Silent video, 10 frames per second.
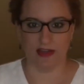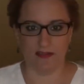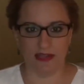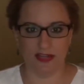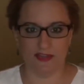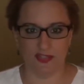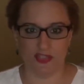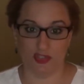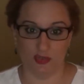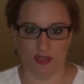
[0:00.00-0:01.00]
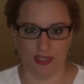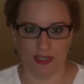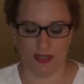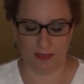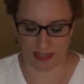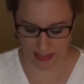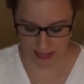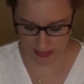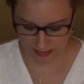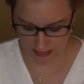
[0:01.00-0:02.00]
I've been on this shoe kick
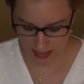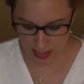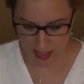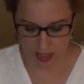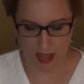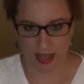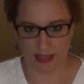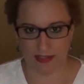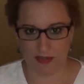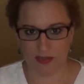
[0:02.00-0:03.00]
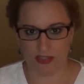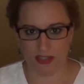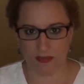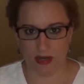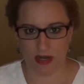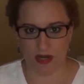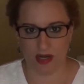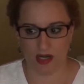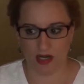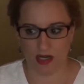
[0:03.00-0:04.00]
because I usually
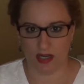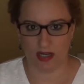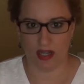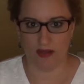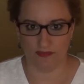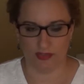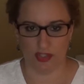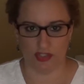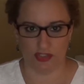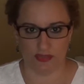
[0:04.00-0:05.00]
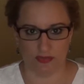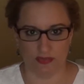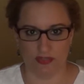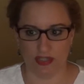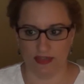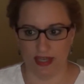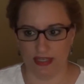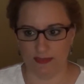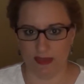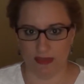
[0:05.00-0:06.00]
wear comfort shoes, and
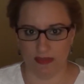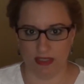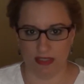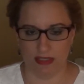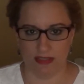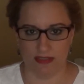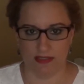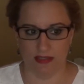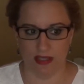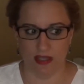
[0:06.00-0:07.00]
that's been because